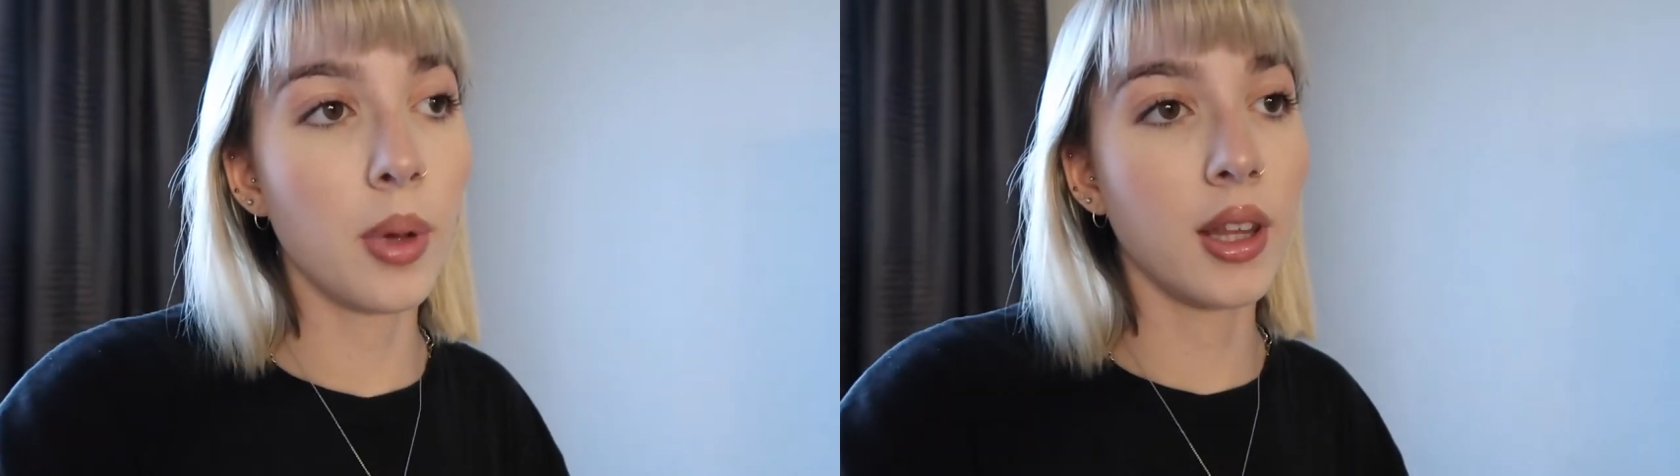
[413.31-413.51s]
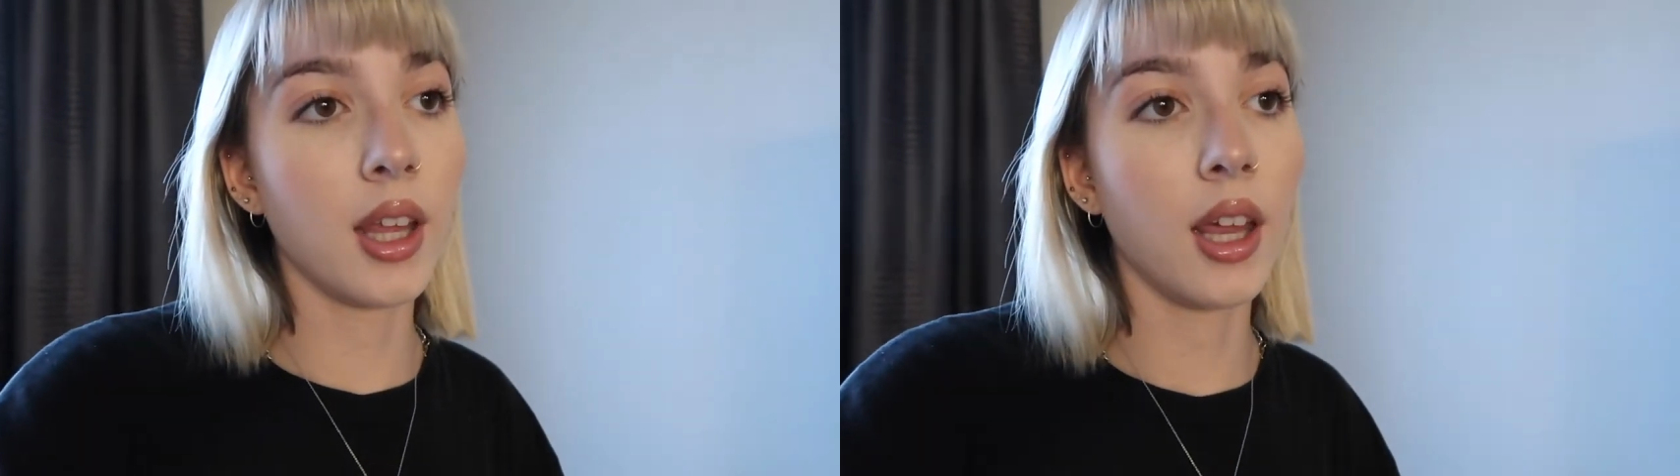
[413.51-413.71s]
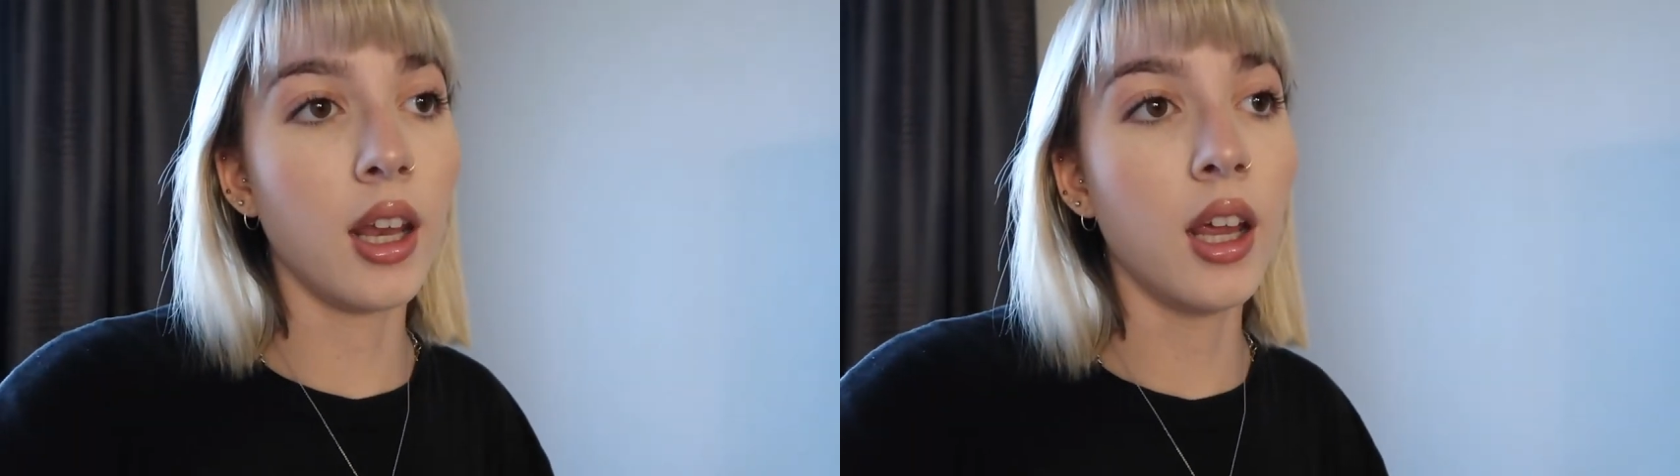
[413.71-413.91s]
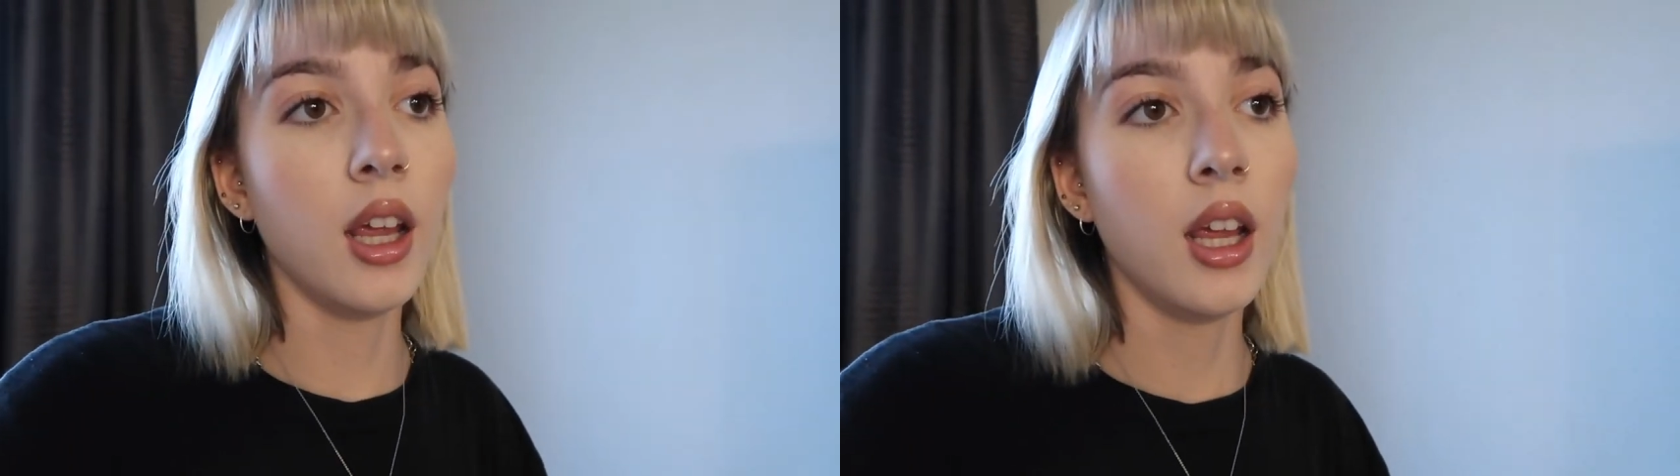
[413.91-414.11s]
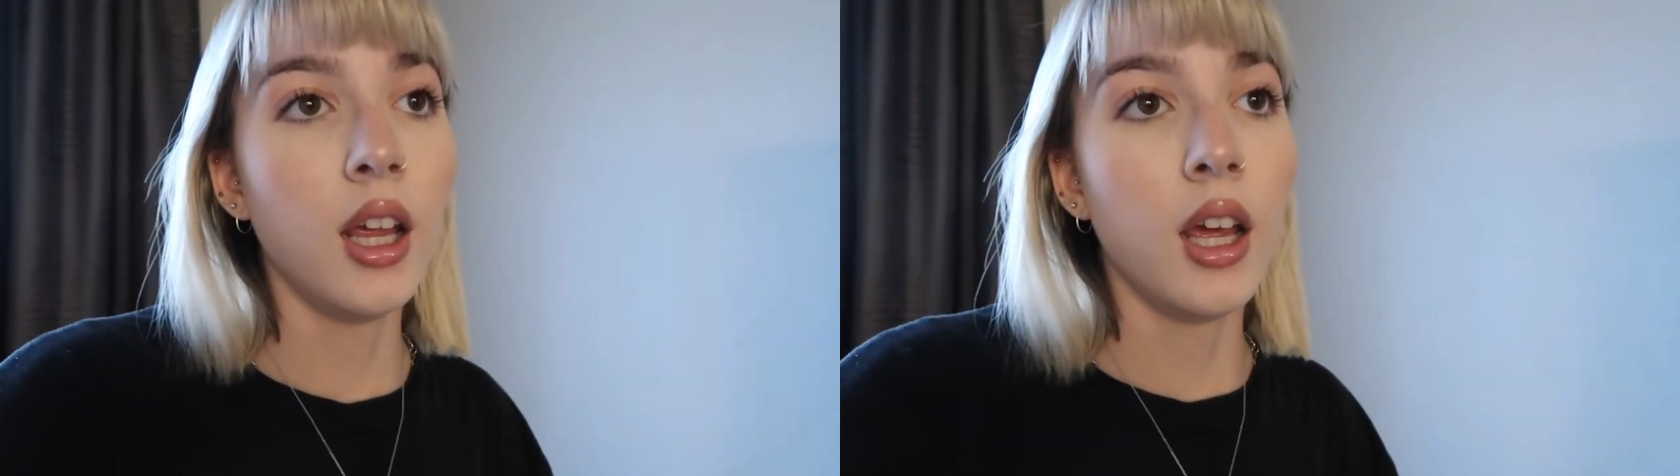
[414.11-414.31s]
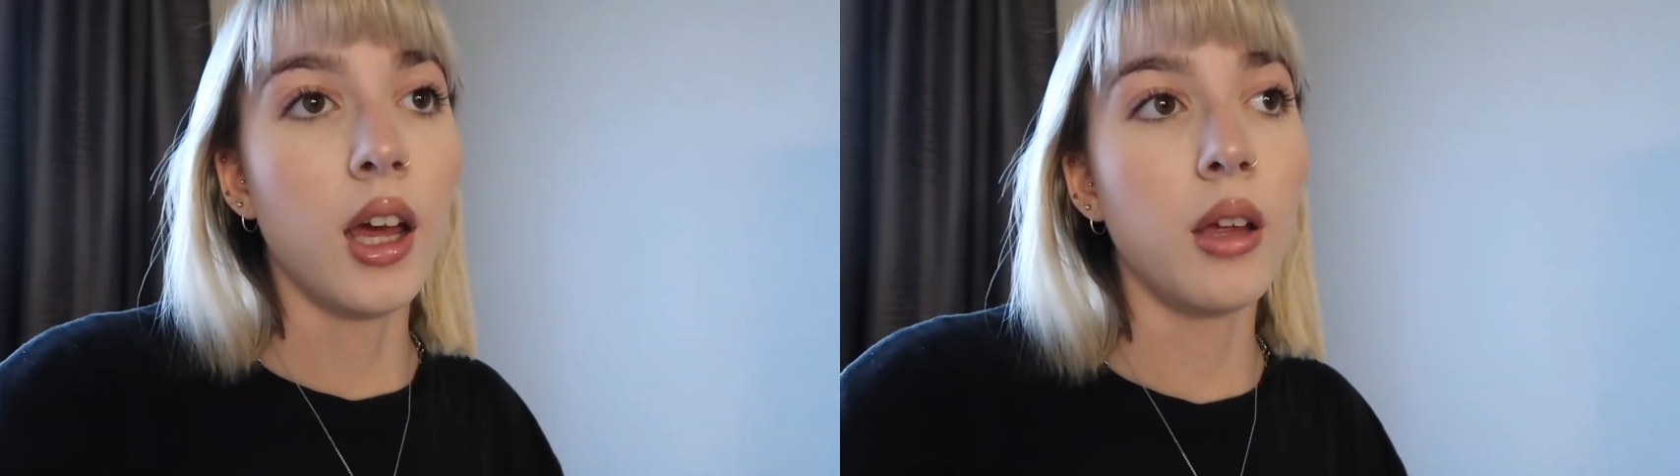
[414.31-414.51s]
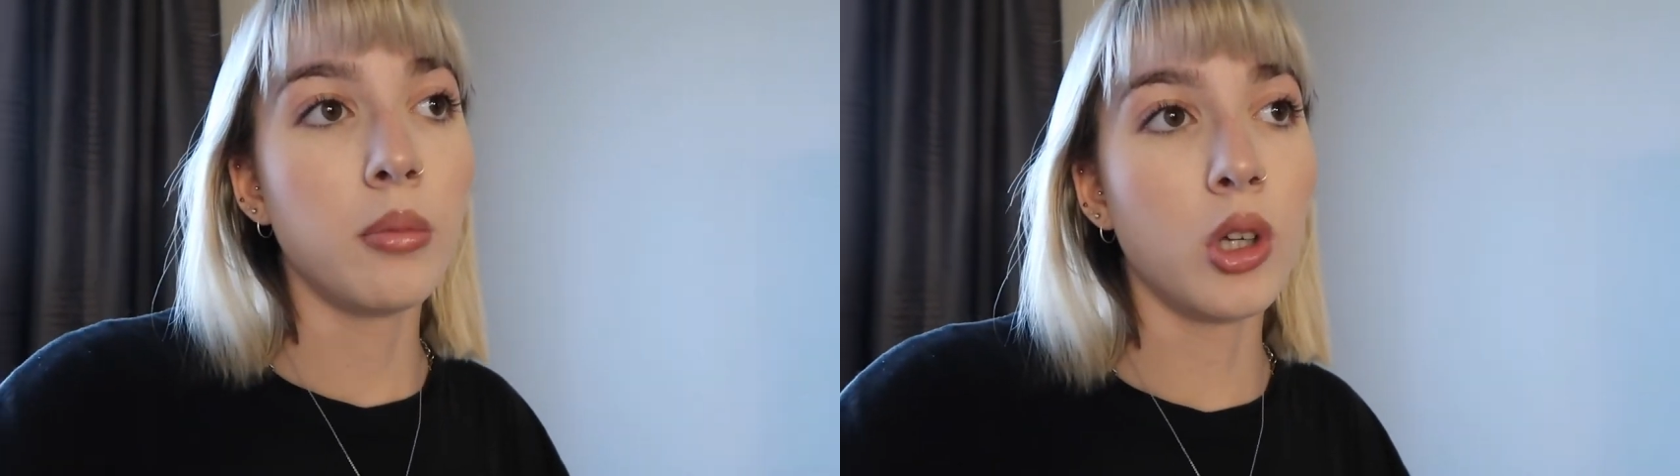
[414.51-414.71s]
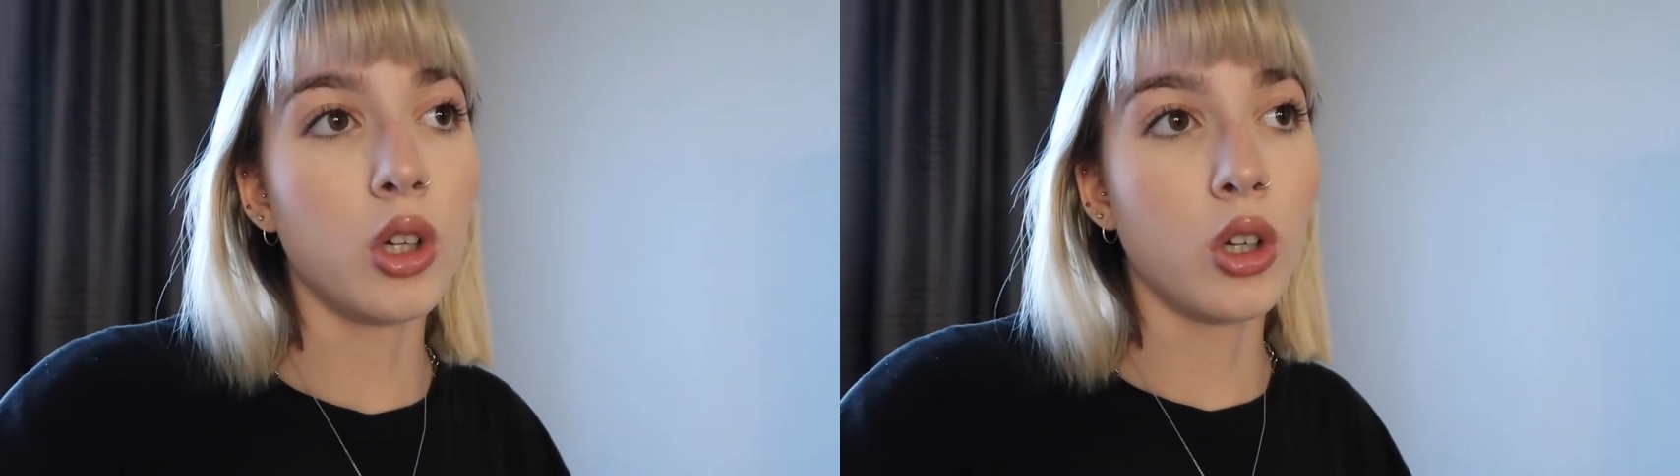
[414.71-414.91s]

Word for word: And then I'm gonna